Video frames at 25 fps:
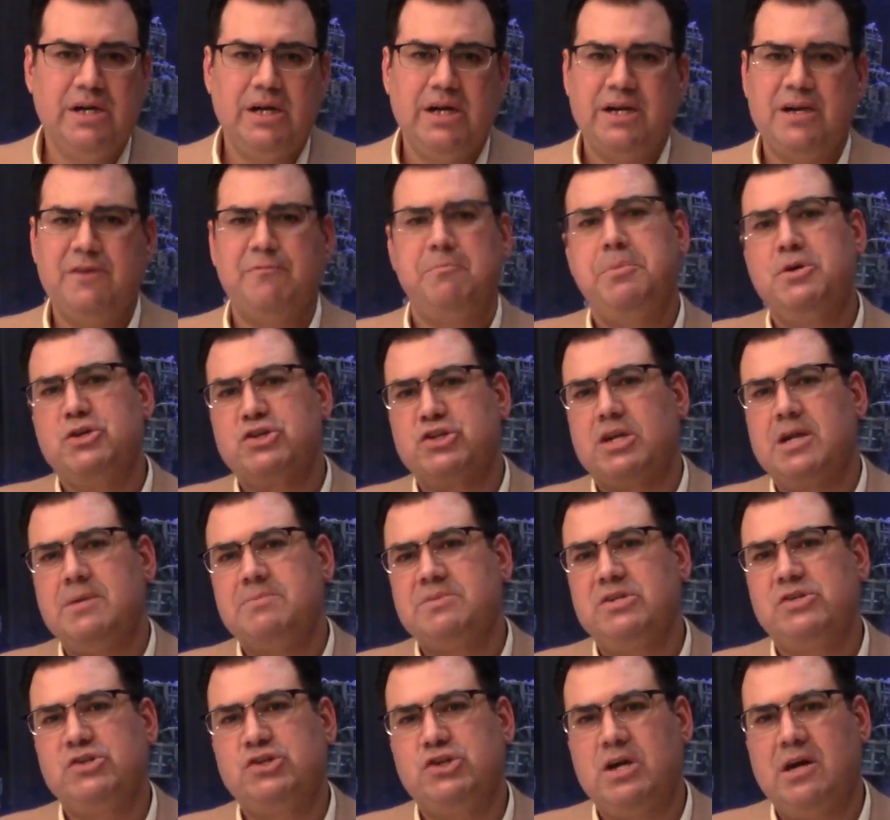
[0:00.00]
If push comes
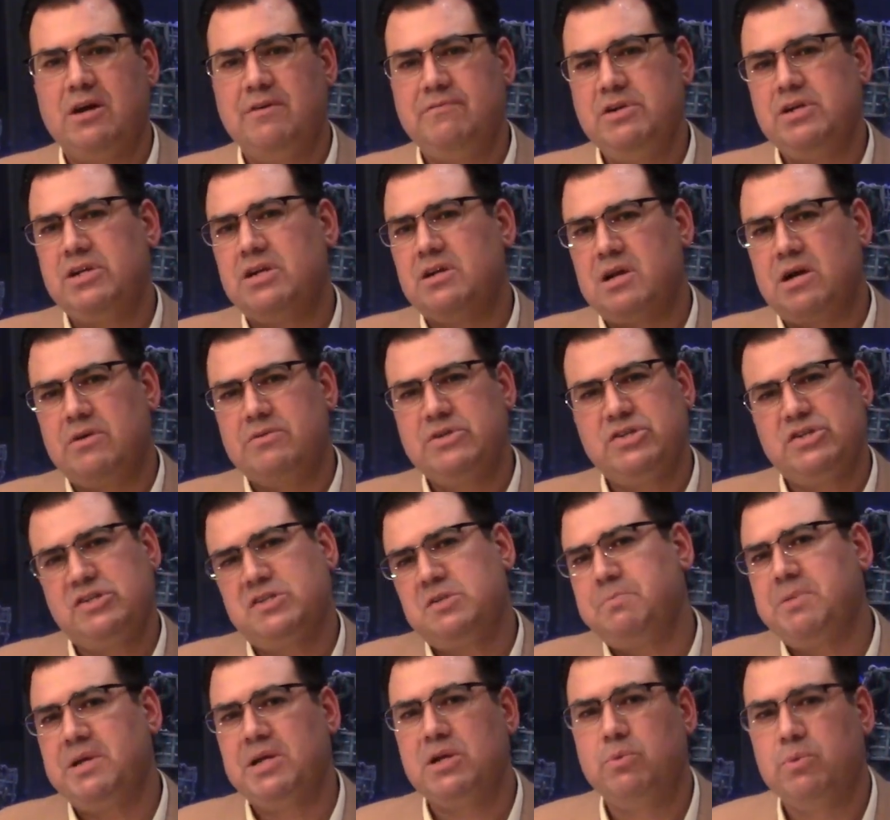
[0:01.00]
to shove, you can always
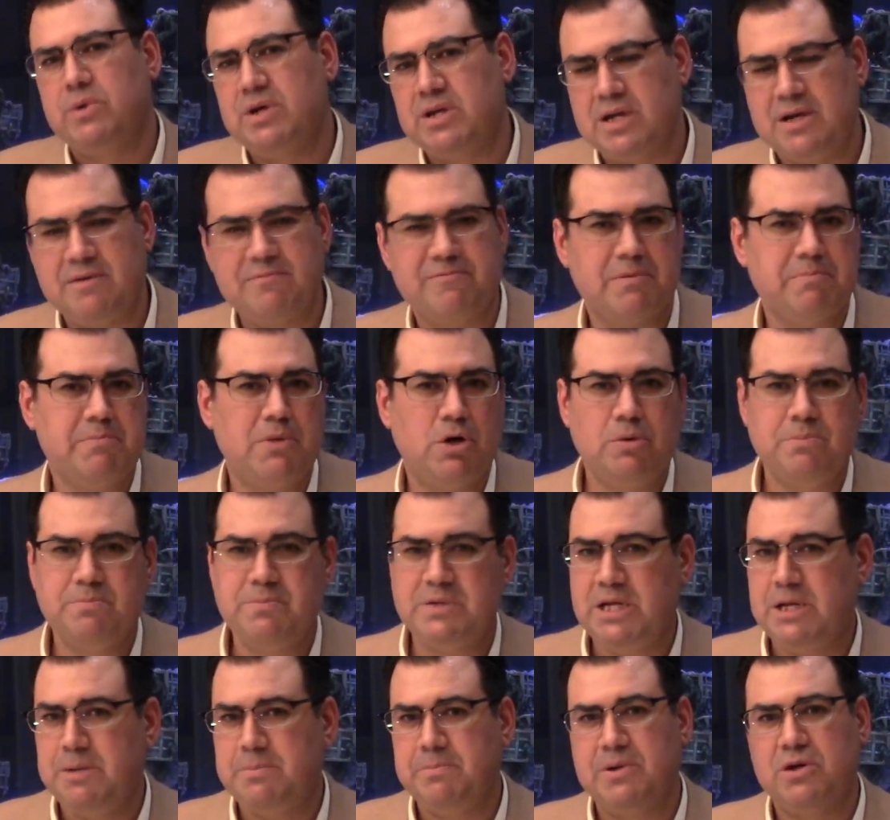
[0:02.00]
just pick one up from Home
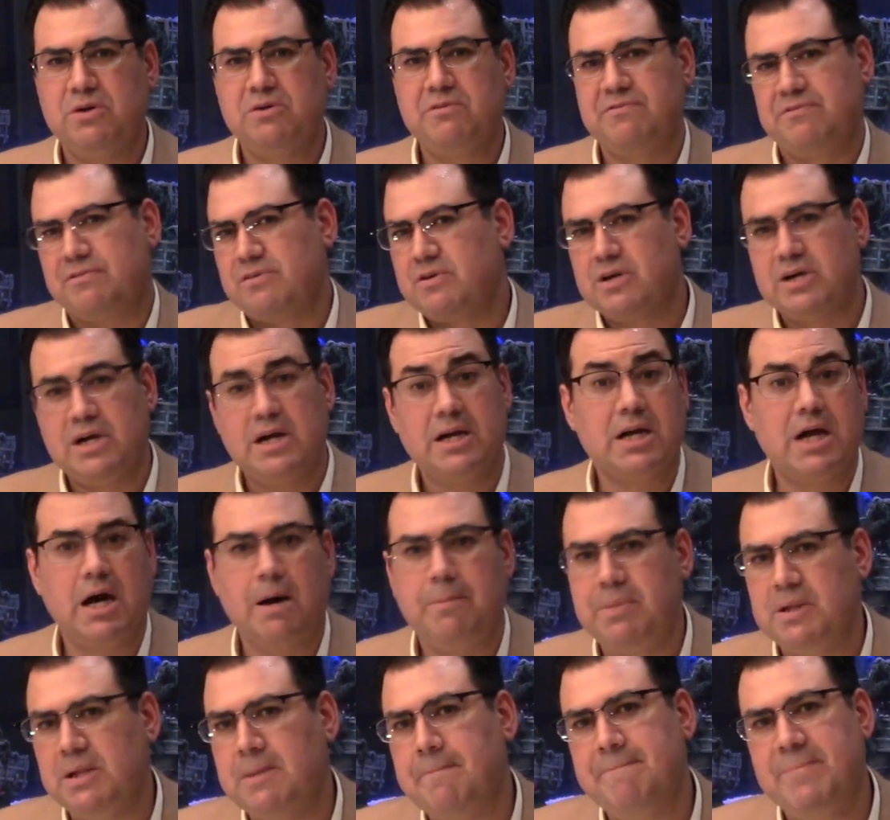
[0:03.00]
Depot for a
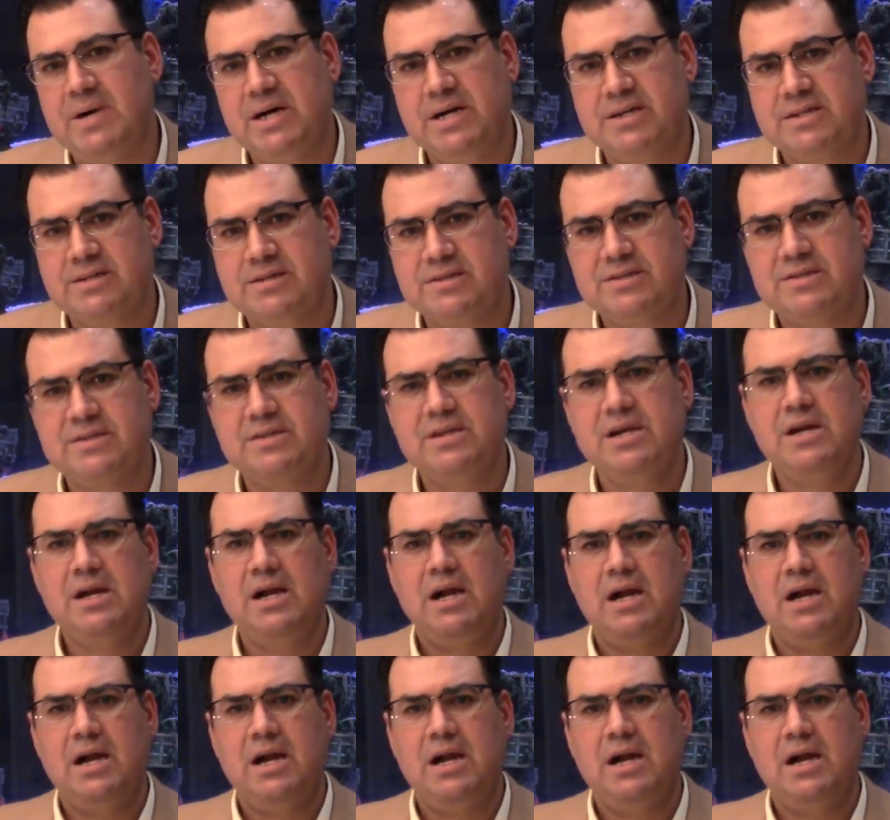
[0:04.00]
couple of bucks.